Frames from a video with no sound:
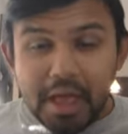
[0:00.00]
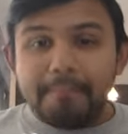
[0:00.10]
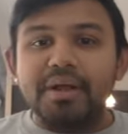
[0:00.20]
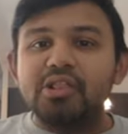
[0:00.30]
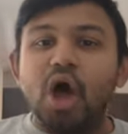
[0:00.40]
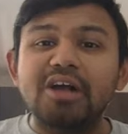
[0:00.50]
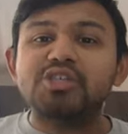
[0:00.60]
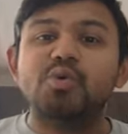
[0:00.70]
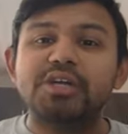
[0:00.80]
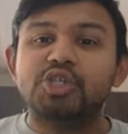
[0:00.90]
But long
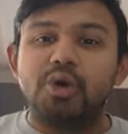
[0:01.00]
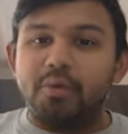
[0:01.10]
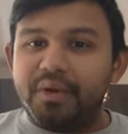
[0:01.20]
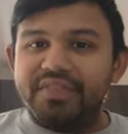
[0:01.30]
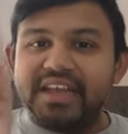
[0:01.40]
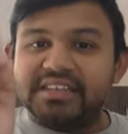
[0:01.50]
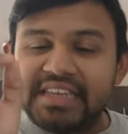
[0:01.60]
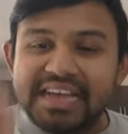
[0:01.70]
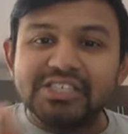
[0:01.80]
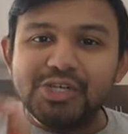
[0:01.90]
story short, when they
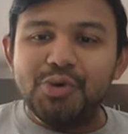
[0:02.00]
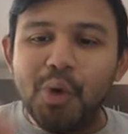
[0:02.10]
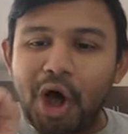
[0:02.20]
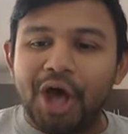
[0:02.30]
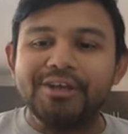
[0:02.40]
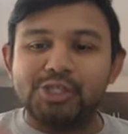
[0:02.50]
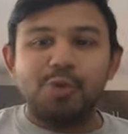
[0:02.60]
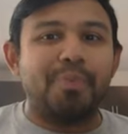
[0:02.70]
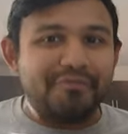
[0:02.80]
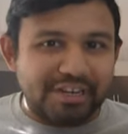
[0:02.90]
test you on
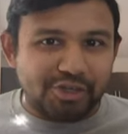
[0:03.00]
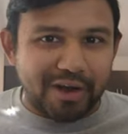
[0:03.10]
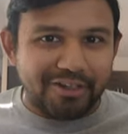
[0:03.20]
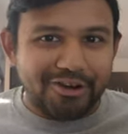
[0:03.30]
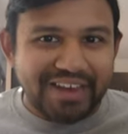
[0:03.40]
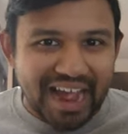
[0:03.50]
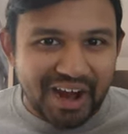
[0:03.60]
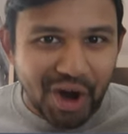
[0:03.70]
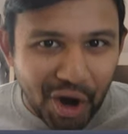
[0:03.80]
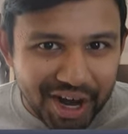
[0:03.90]
supraventricular
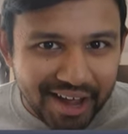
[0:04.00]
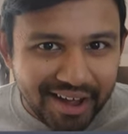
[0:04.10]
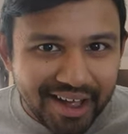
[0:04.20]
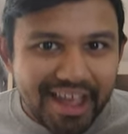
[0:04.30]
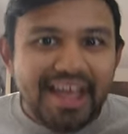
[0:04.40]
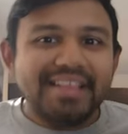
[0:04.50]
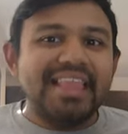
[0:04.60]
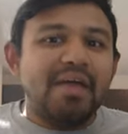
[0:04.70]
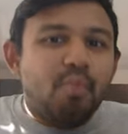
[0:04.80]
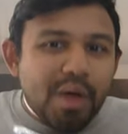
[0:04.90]
tachycardia,
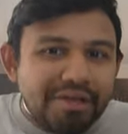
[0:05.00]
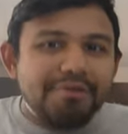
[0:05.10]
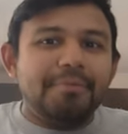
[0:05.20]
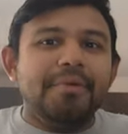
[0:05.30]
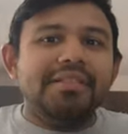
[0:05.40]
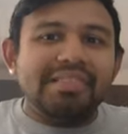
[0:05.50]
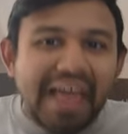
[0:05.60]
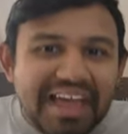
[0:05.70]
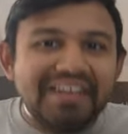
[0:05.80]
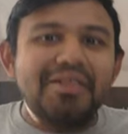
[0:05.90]
they will
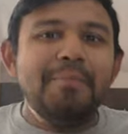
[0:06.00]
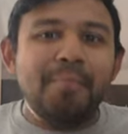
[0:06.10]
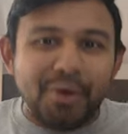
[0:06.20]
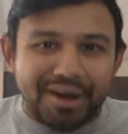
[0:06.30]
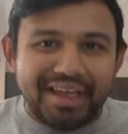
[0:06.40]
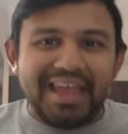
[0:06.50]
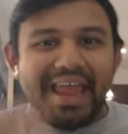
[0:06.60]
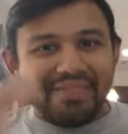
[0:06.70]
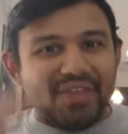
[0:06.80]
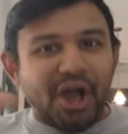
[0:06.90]
likely put it
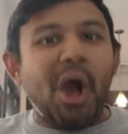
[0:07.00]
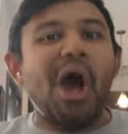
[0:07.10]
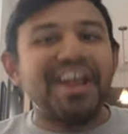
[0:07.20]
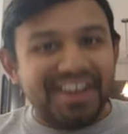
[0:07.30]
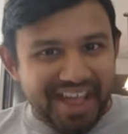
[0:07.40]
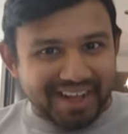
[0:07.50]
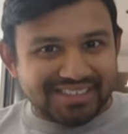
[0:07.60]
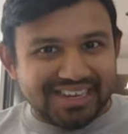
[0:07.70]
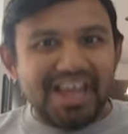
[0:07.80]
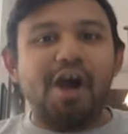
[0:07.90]
in the
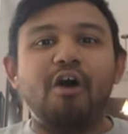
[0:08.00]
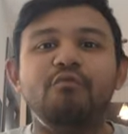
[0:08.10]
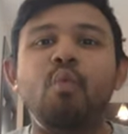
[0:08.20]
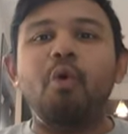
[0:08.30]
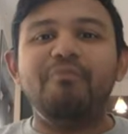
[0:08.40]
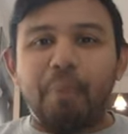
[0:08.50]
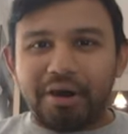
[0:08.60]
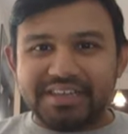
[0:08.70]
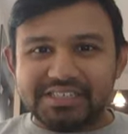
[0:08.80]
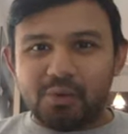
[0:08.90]
context of
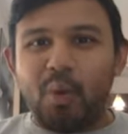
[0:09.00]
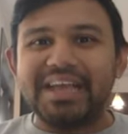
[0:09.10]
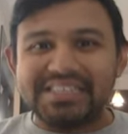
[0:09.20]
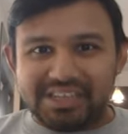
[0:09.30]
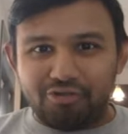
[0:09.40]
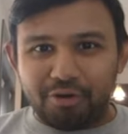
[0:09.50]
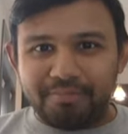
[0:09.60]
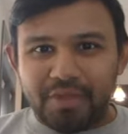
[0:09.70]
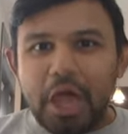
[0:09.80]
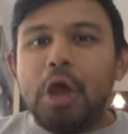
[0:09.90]
Wolff-Parkinson-White syndrome.
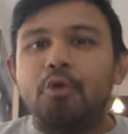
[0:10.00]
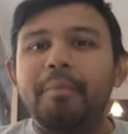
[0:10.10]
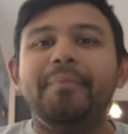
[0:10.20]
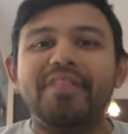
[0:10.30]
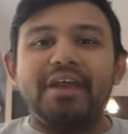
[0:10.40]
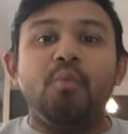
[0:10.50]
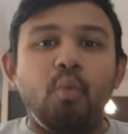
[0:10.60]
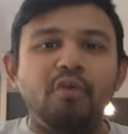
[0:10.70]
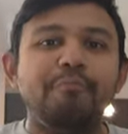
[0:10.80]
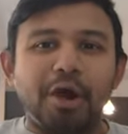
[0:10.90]
Remember that in
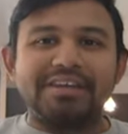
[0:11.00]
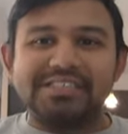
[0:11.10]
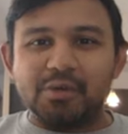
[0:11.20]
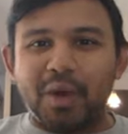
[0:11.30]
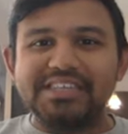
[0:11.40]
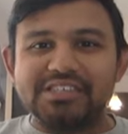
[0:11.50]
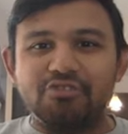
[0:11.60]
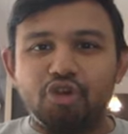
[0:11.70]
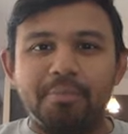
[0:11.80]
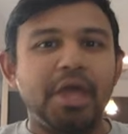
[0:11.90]
Wolff-Parkinson-White
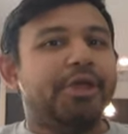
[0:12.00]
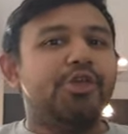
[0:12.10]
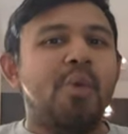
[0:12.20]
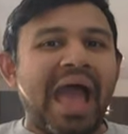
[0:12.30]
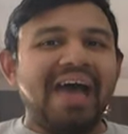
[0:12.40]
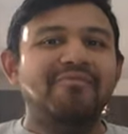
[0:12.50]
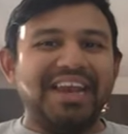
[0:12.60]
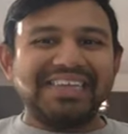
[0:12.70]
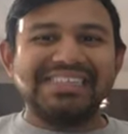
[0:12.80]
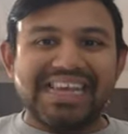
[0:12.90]
syndrome, you have an
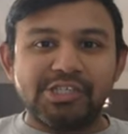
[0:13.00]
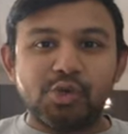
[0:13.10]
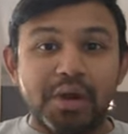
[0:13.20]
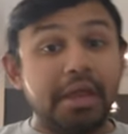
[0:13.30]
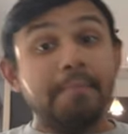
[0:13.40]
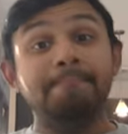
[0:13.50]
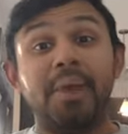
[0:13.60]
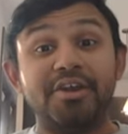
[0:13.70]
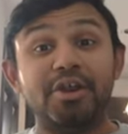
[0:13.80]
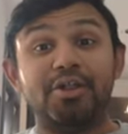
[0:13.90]
accessory
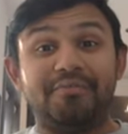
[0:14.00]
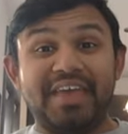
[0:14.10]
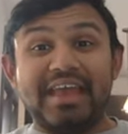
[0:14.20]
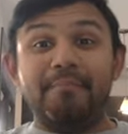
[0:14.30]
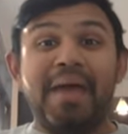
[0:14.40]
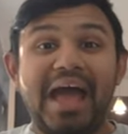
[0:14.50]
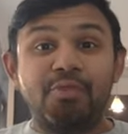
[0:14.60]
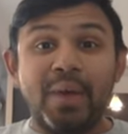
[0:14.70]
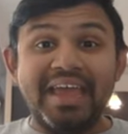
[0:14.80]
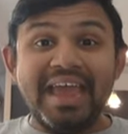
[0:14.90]
bundle of Kent
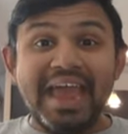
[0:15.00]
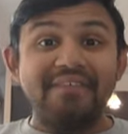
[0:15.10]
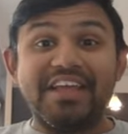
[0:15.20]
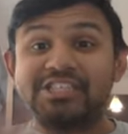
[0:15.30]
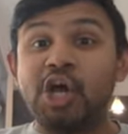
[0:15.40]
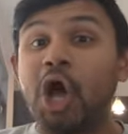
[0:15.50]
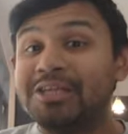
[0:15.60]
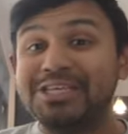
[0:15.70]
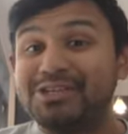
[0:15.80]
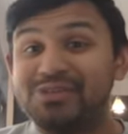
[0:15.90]
pathway that's
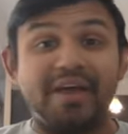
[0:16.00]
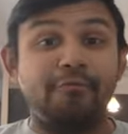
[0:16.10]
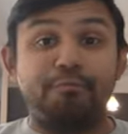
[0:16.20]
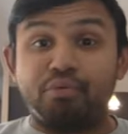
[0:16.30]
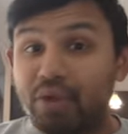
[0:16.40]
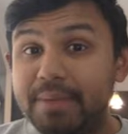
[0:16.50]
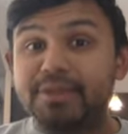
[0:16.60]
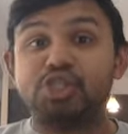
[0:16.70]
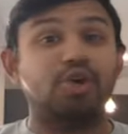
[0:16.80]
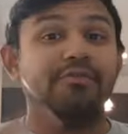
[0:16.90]
causing you to have
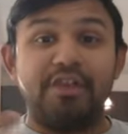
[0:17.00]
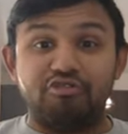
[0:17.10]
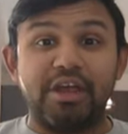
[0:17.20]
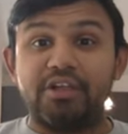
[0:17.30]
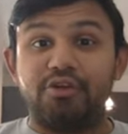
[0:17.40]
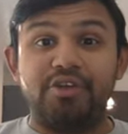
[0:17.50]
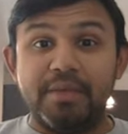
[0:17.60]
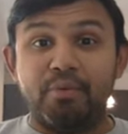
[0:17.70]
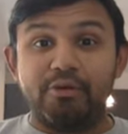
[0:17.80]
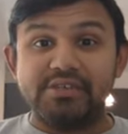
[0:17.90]
premature ventricular
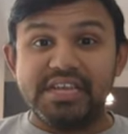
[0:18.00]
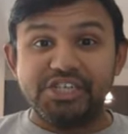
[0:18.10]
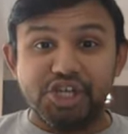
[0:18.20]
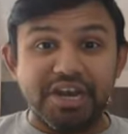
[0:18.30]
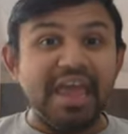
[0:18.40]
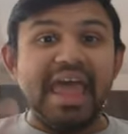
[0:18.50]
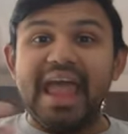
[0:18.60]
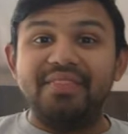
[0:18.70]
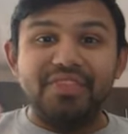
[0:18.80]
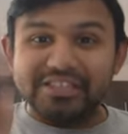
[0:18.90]
depolarization,
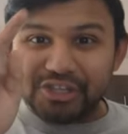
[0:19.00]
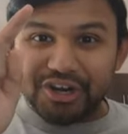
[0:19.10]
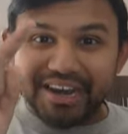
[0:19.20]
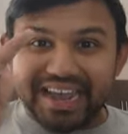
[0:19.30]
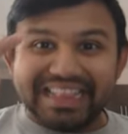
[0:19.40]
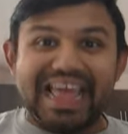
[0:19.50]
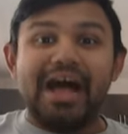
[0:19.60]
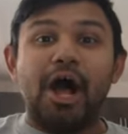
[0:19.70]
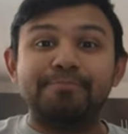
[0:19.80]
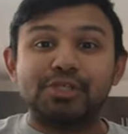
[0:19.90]
and thus you're going to get
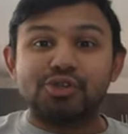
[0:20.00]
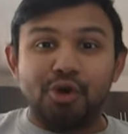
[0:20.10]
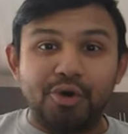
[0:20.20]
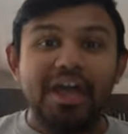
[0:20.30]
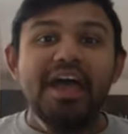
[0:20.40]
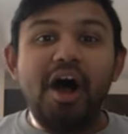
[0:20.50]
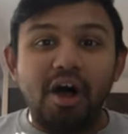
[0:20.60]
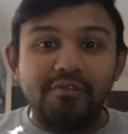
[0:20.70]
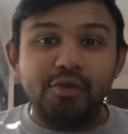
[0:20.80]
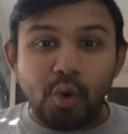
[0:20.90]
that upstroke
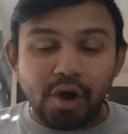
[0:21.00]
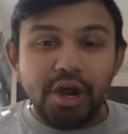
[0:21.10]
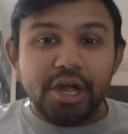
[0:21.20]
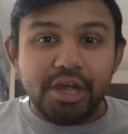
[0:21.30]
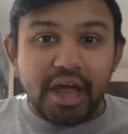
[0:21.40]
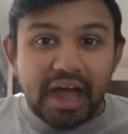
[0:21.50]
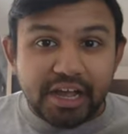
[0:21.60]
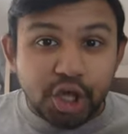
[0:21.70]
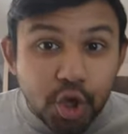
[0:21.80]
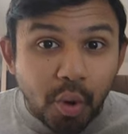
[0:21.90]
of your uh,
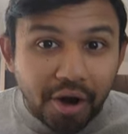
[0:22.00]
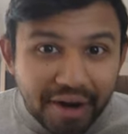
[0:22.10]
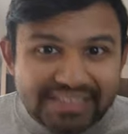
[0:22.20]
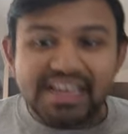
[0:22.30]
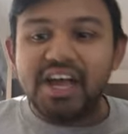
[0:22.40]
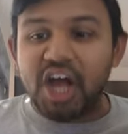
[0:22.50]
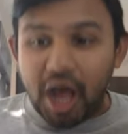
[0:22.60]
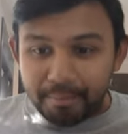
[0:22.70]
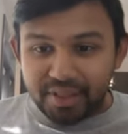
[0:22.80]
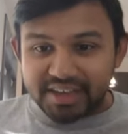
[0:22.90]
Q R S
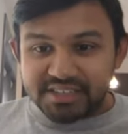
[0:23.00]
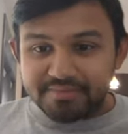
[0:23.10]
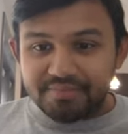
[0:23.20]
complex.